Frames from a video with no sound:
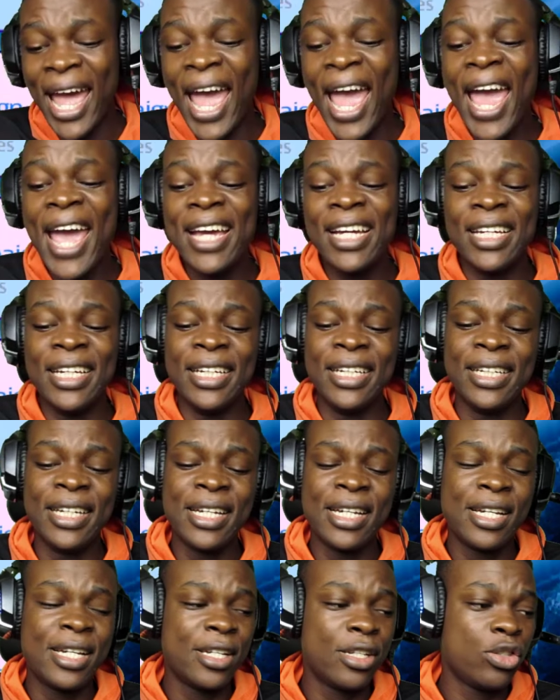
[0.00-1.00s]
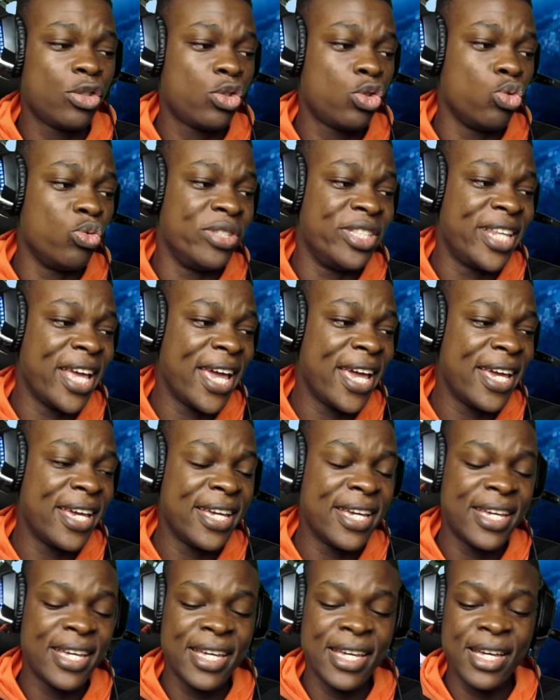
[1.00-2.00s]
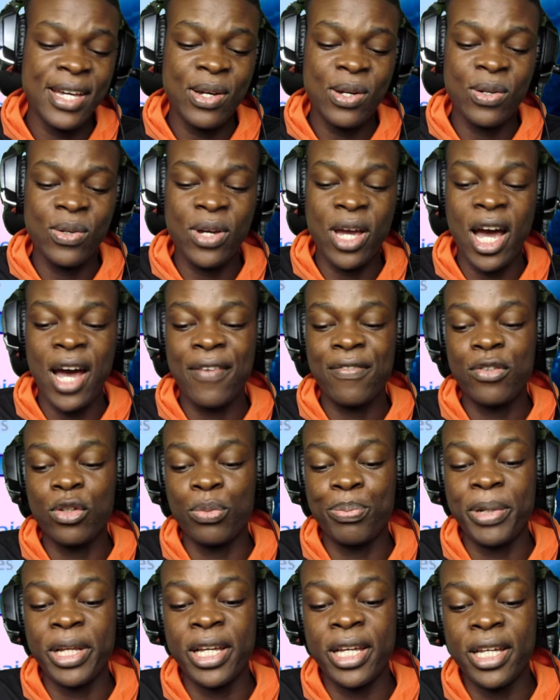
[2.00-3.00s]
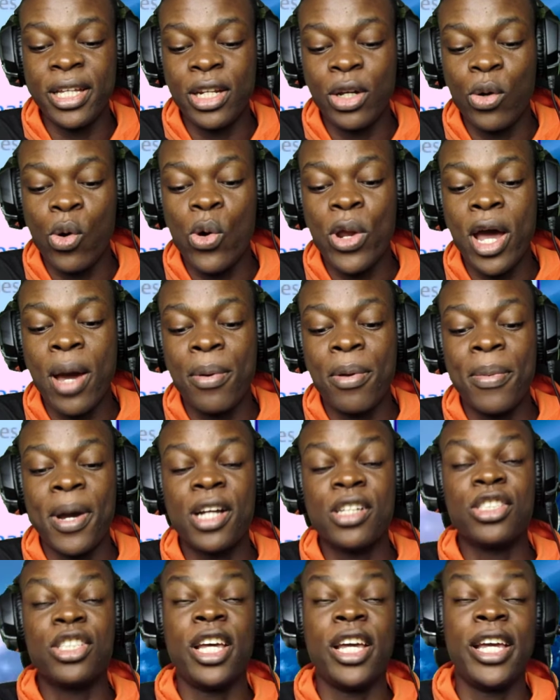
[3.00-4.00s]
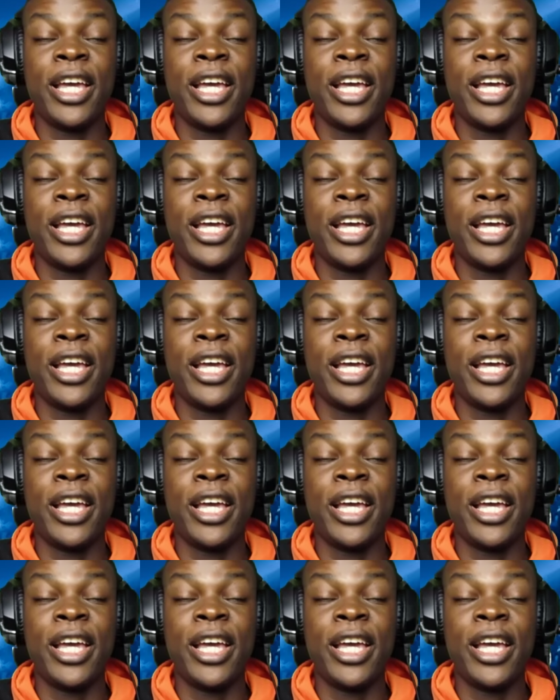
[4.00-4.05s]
hey, today we have to play the Konami matchday